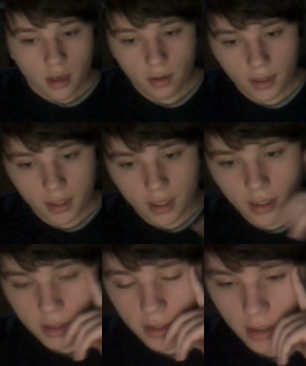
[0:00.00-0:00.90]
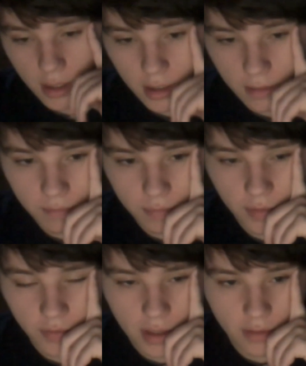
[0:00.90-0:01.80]
alright guys,
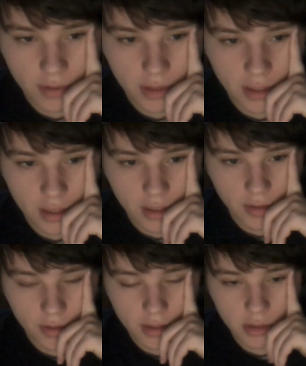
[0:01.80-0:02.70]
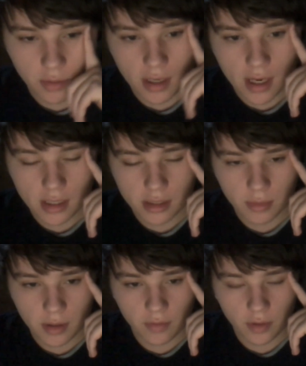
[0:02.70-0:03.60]
if you have any things you want to
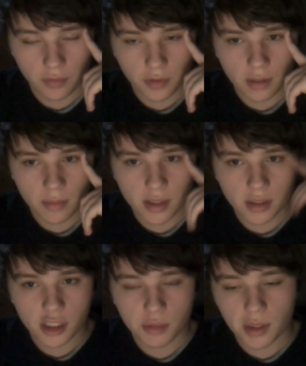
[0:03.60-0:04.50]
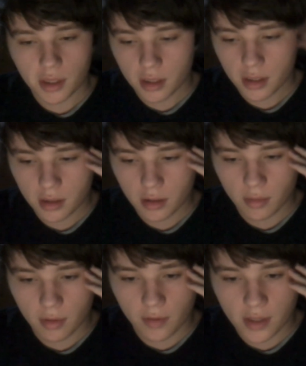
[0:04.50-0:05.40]
ask me, feel free to message me
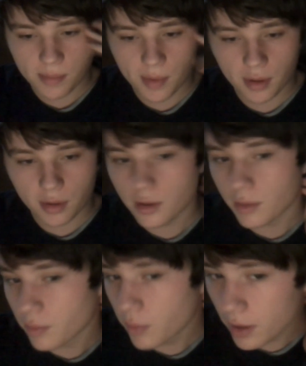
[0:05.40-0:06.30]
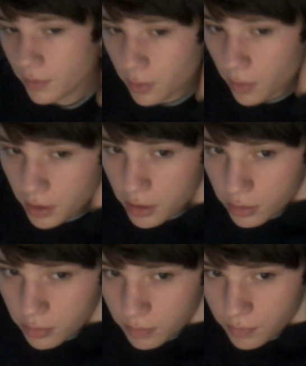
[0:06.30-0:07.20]
on my Facebook or whatever you want to
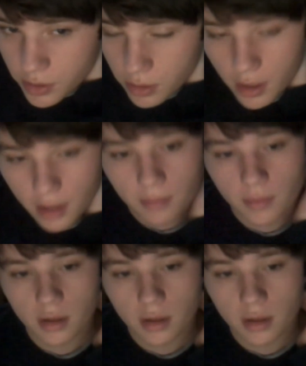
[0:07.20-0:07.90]
do. So yeah.